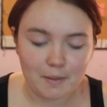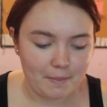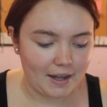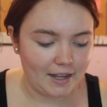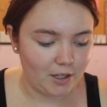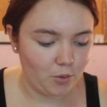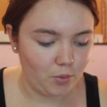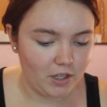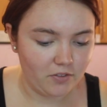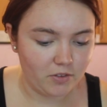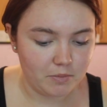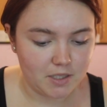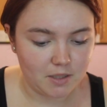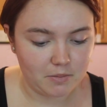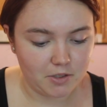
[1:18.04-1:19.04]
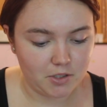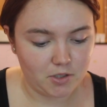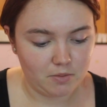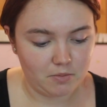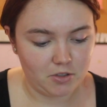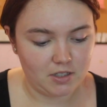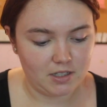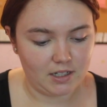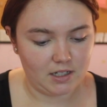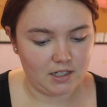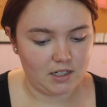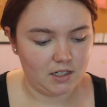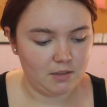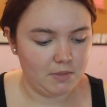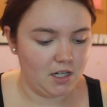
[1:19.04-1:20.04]
buying a Wii from someone, so I'm just like,
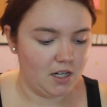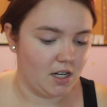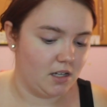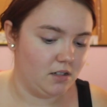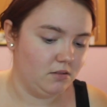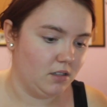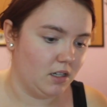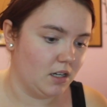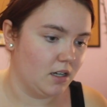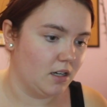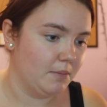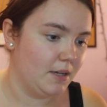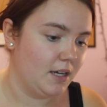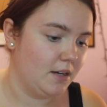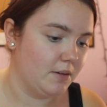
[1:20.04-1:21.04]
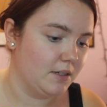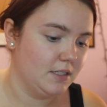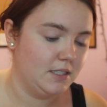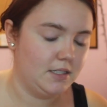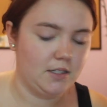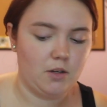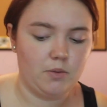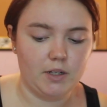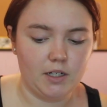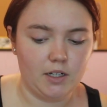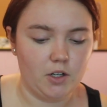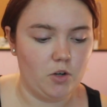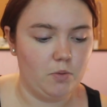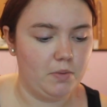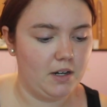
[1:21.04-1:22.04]
can I come get it now? Anyways, so we're
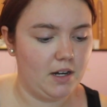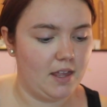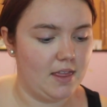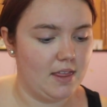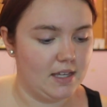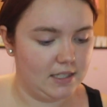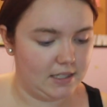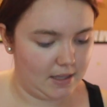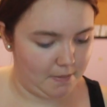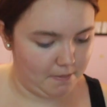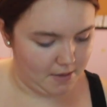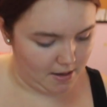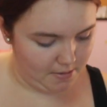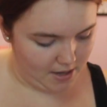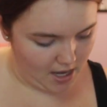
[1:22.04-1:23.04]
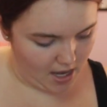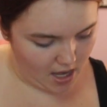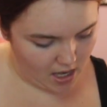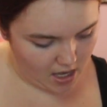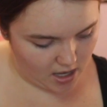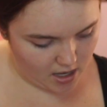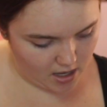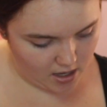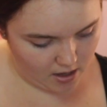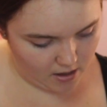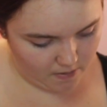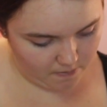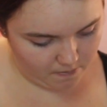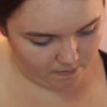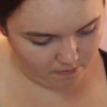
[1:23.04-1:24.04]
gonna open this baby
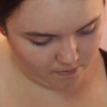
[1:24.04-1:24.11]
up.